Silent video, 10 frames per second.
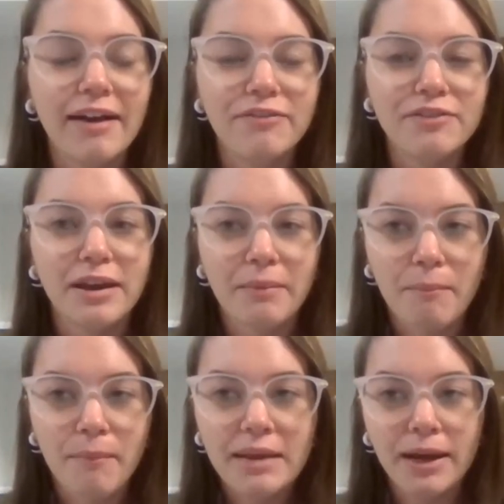I'll have to like
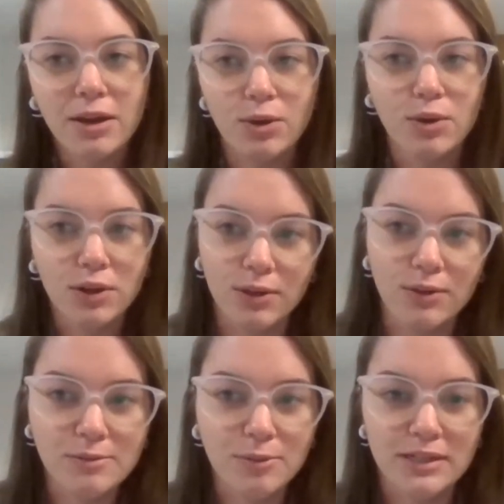make my own
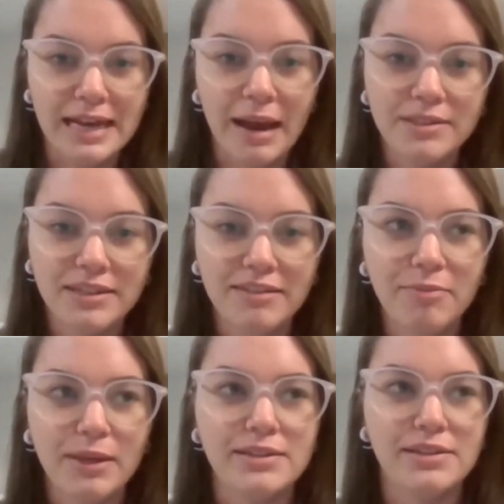clothes more
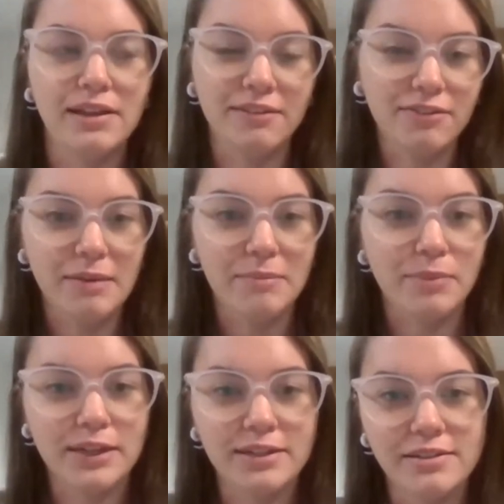adaptive, because a lot of
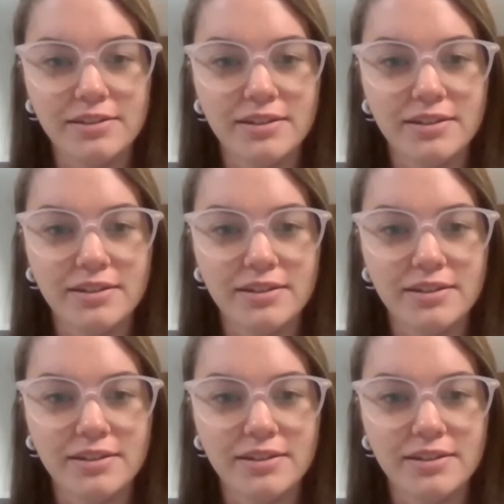companies,